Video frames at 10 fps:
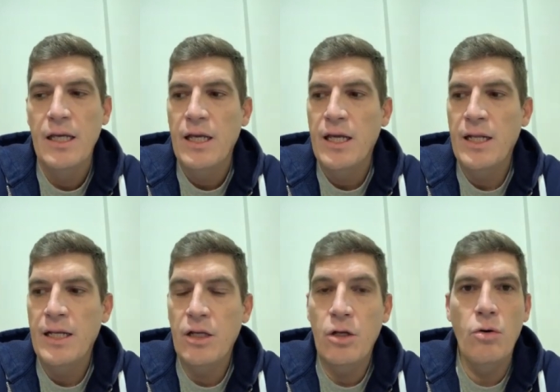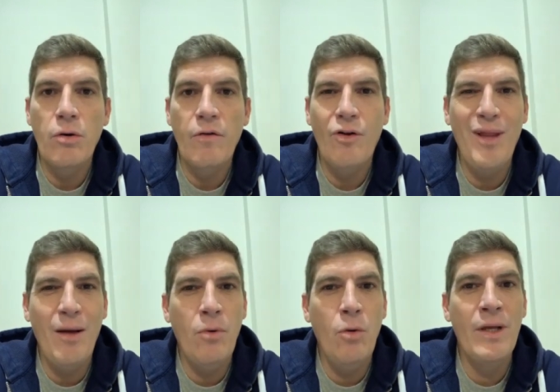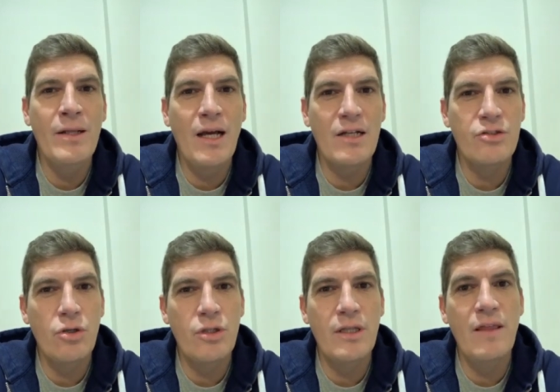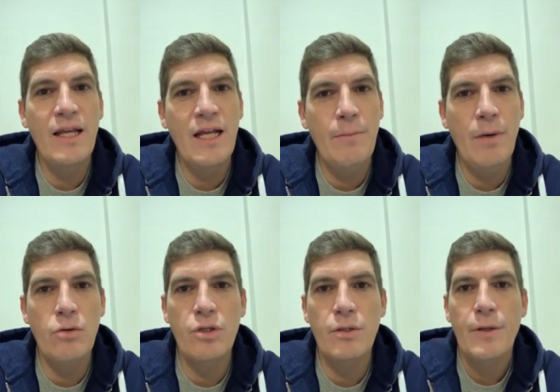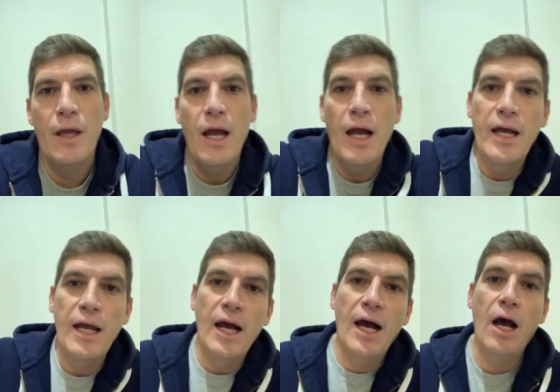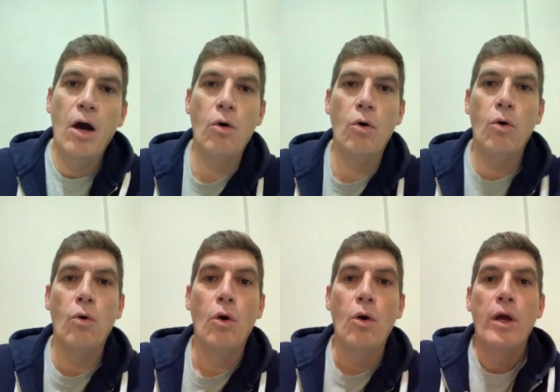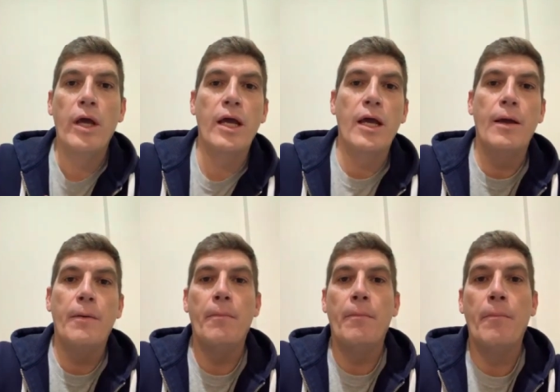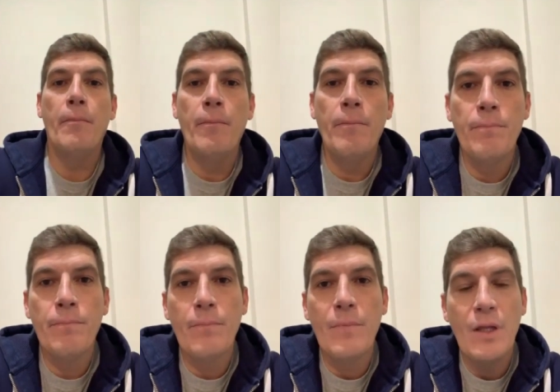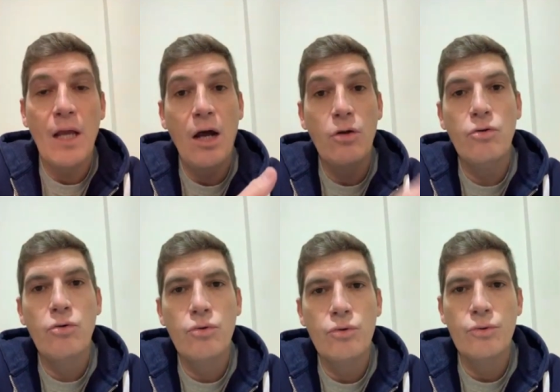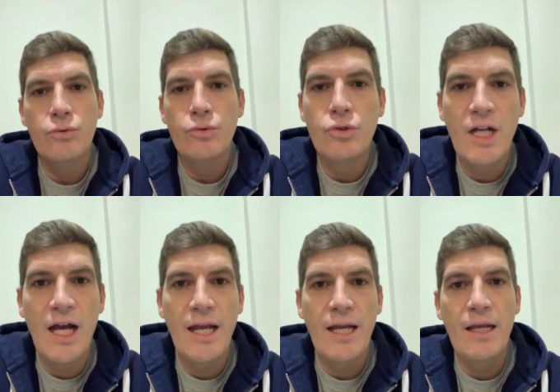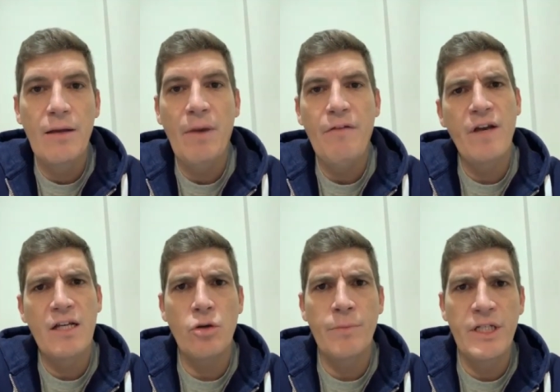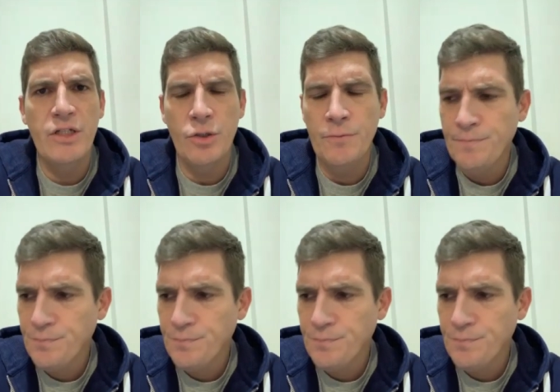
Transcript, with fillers: And, you know, from that moment, I started thinking about uh, how um, how to, to try my first competition.